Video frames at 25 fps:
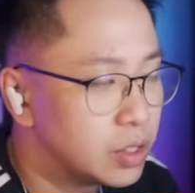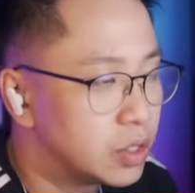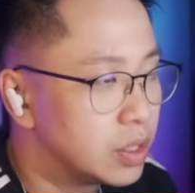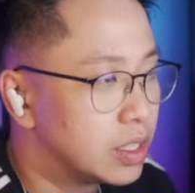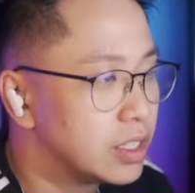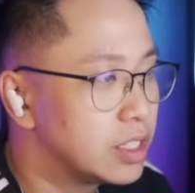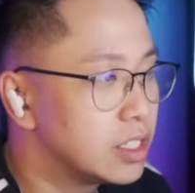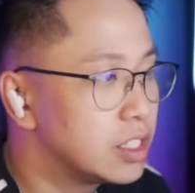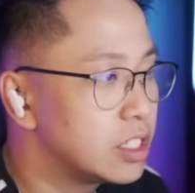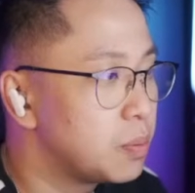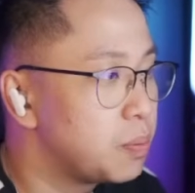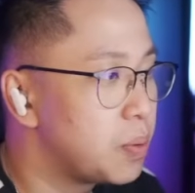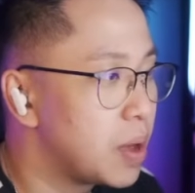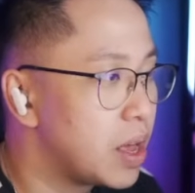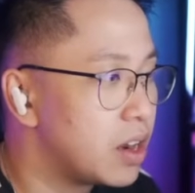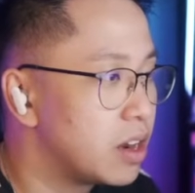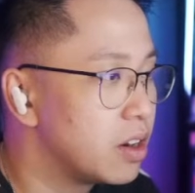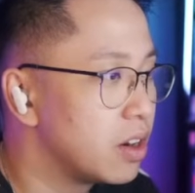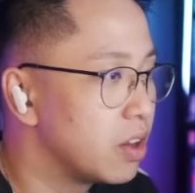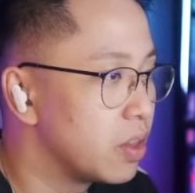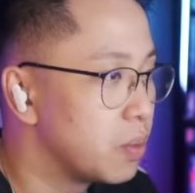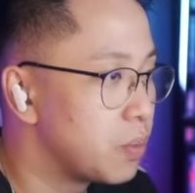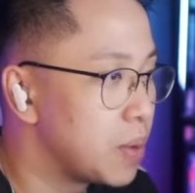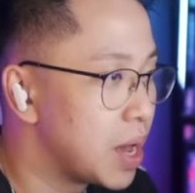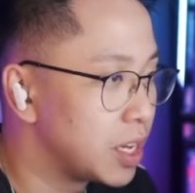This is dependent
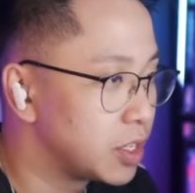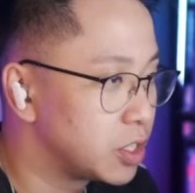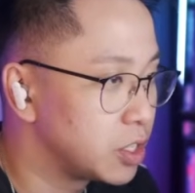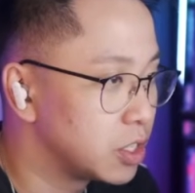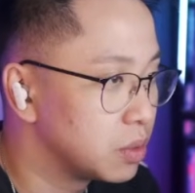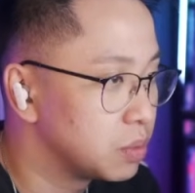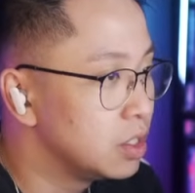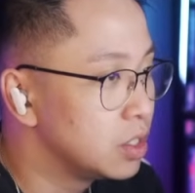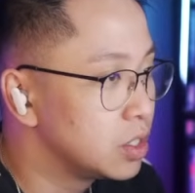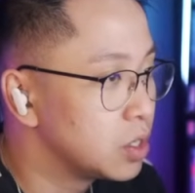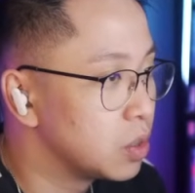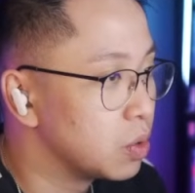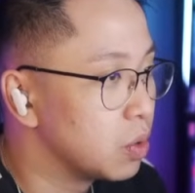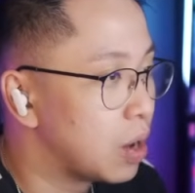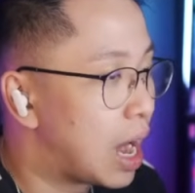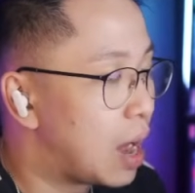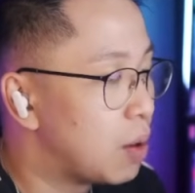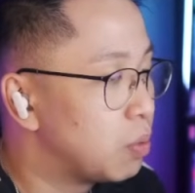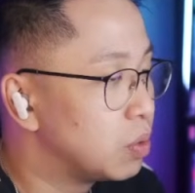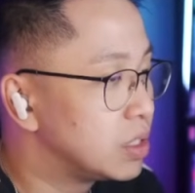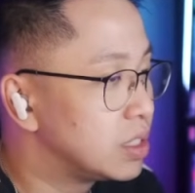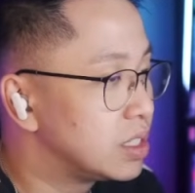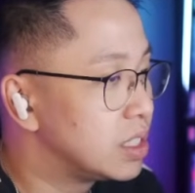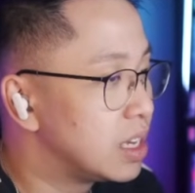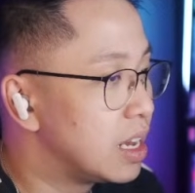on the matchups. So I
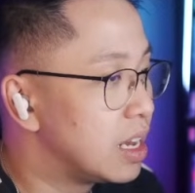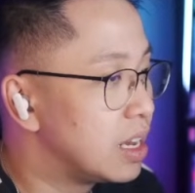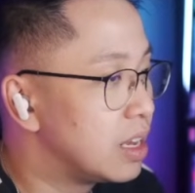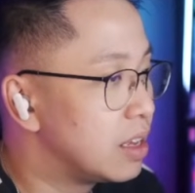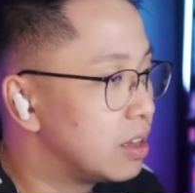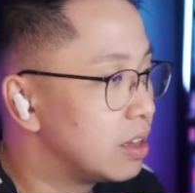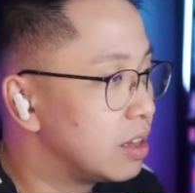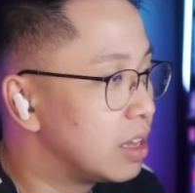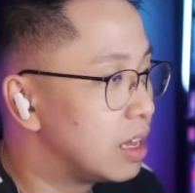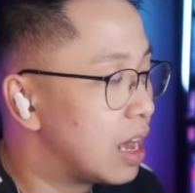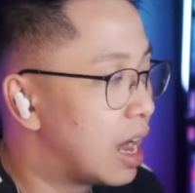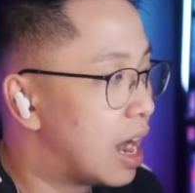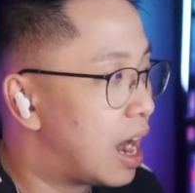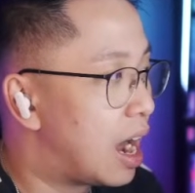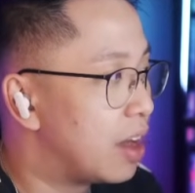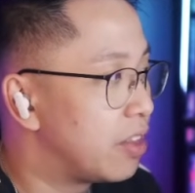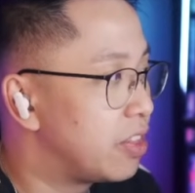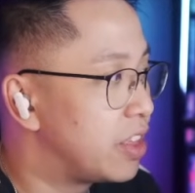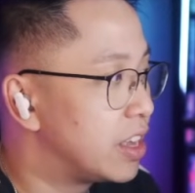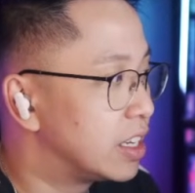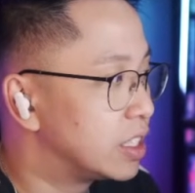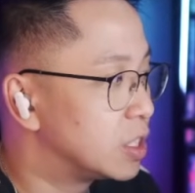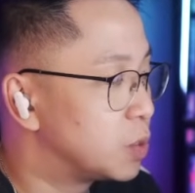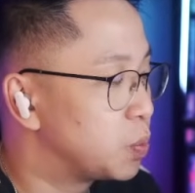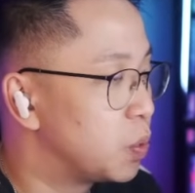would say, I
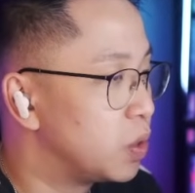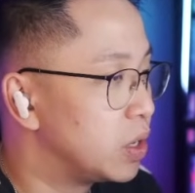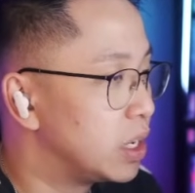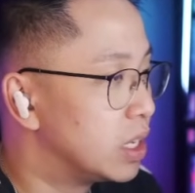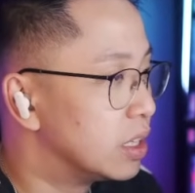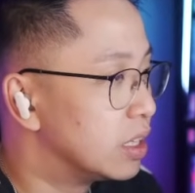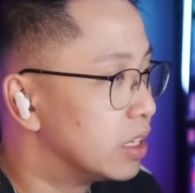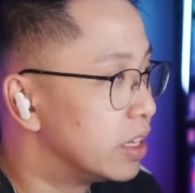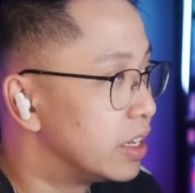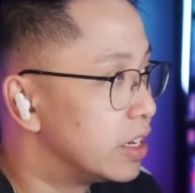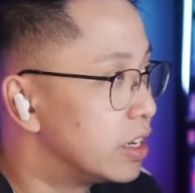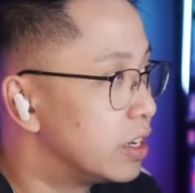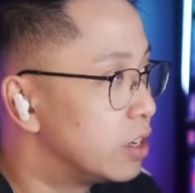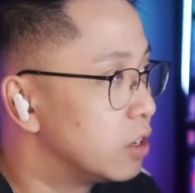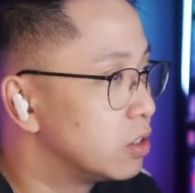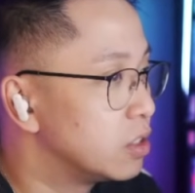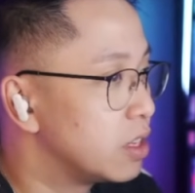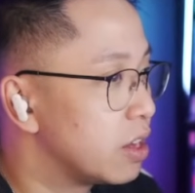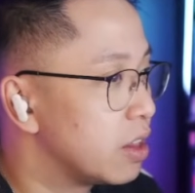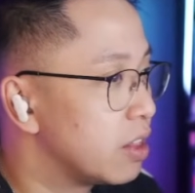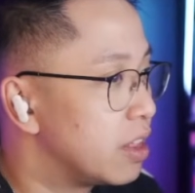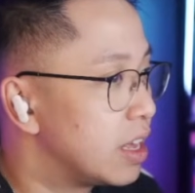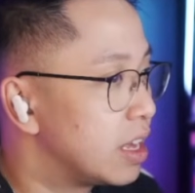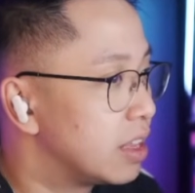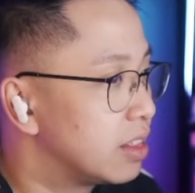think it's pretty linear
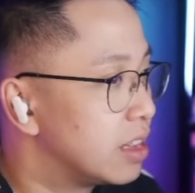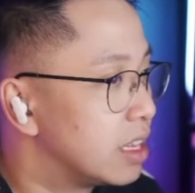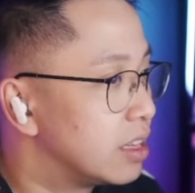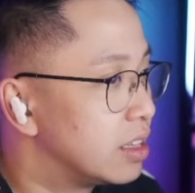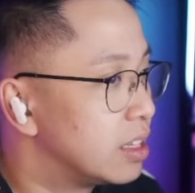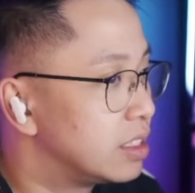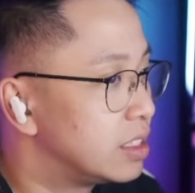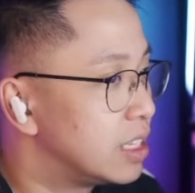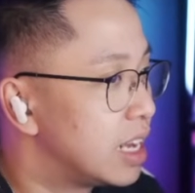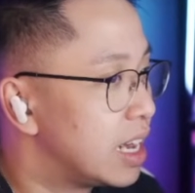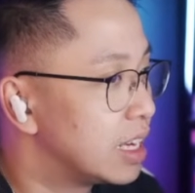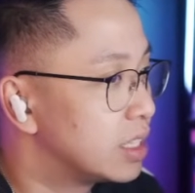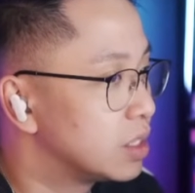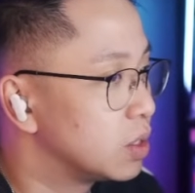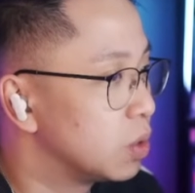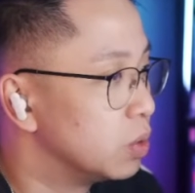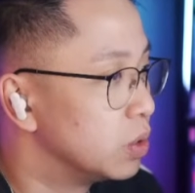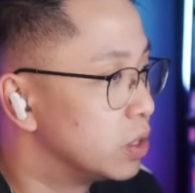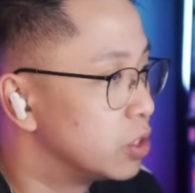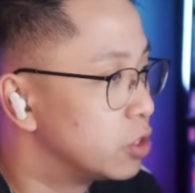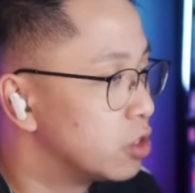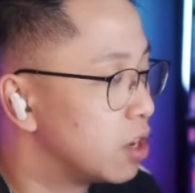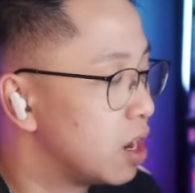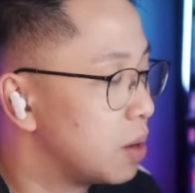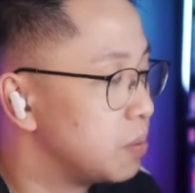to think that the tank's
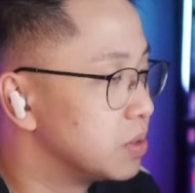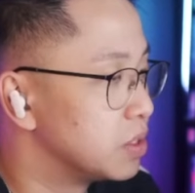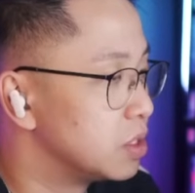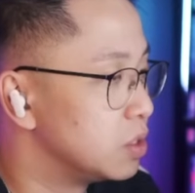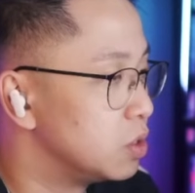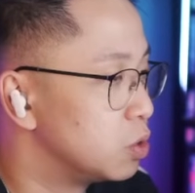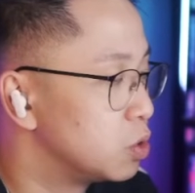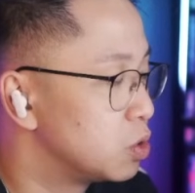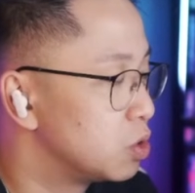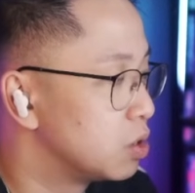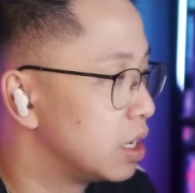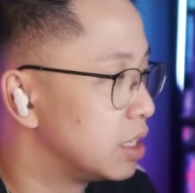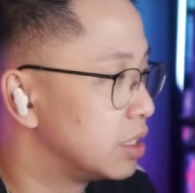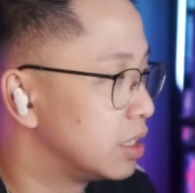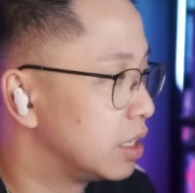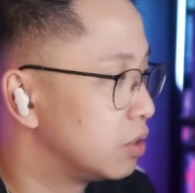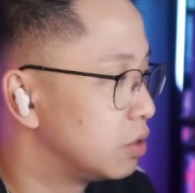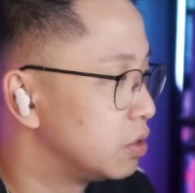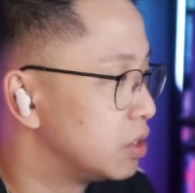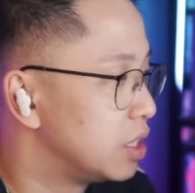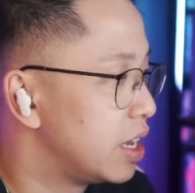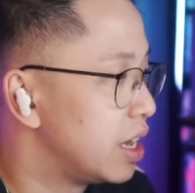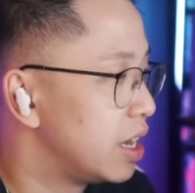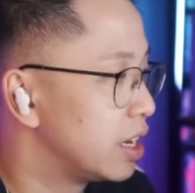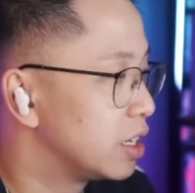only job is to neutralize the other
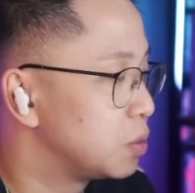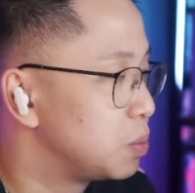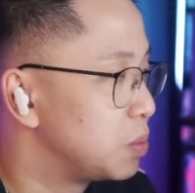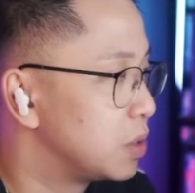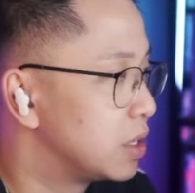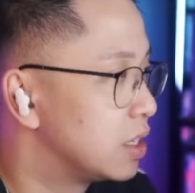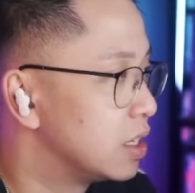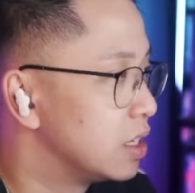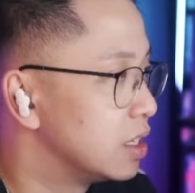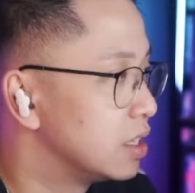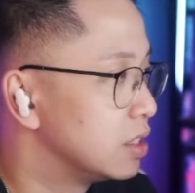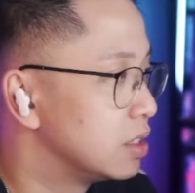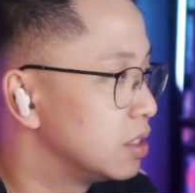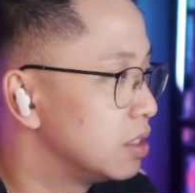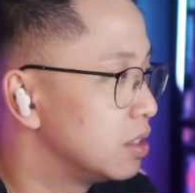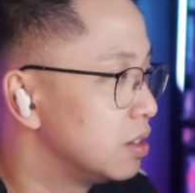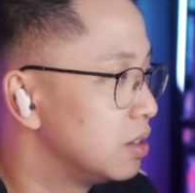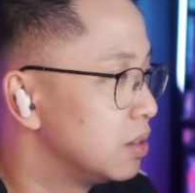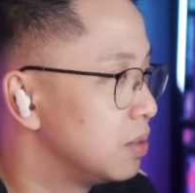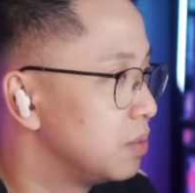tanks, because